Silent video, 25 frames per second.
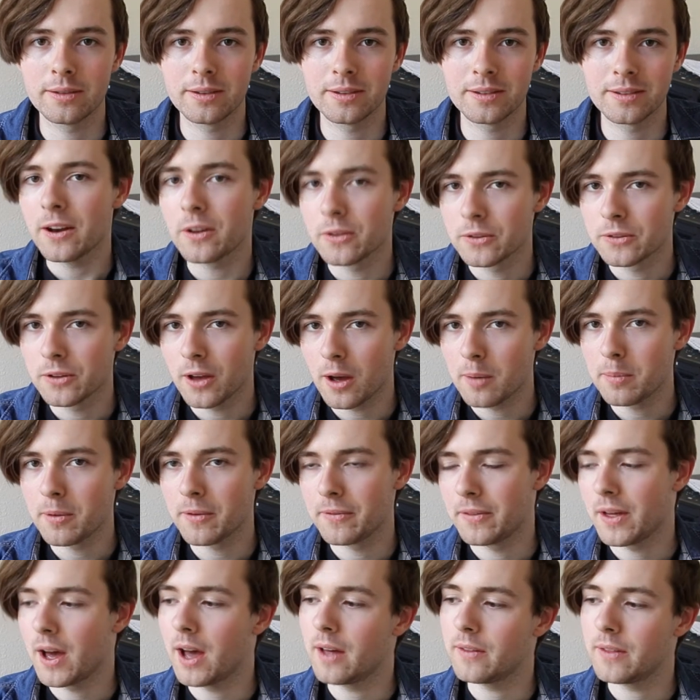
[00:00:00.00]
And on top
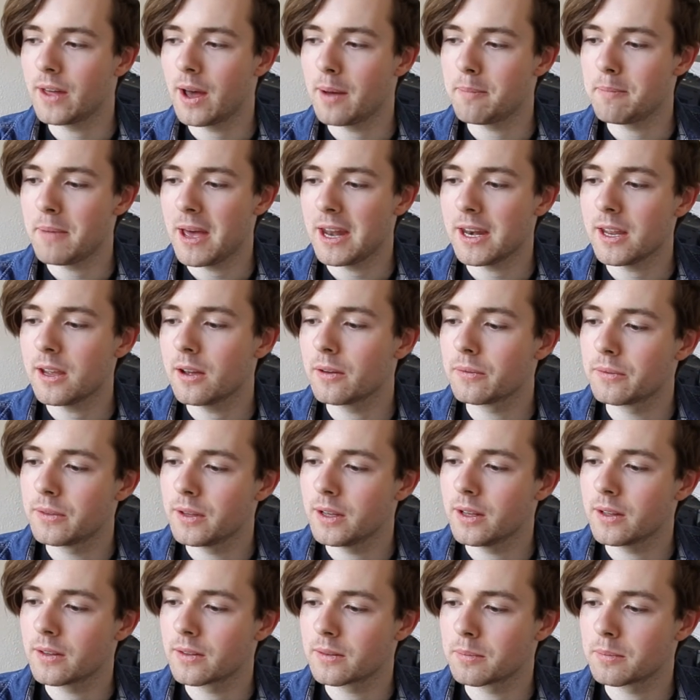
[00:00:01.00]
of that, that many of these